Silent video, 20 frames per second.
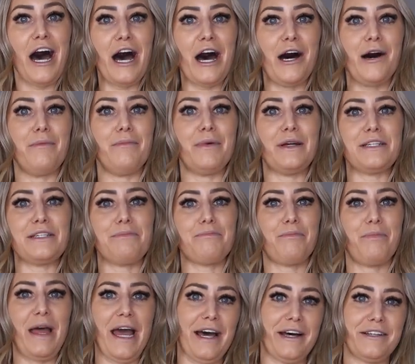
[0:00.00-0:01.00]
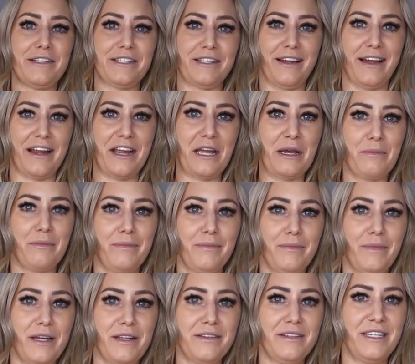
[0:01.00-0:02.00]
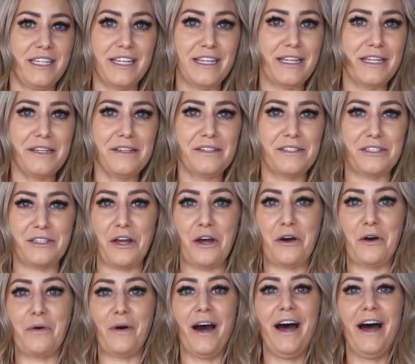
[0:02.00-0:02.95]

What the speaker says: and I am a D, so